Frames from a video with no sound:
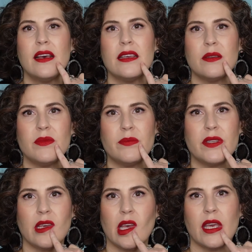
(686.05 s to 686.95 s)
sometimes
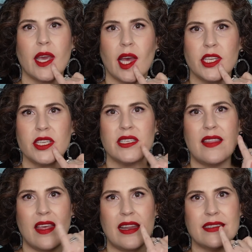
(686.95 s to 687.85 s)
it, it catches
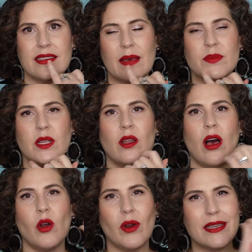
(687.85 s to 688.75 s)
and then it skips
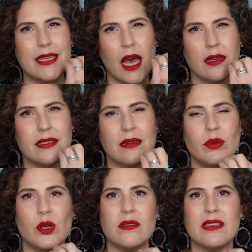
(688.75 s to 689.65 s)
along or it tugs and
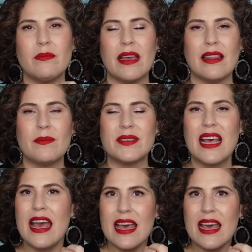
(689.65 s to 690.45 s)
pulls at my lips.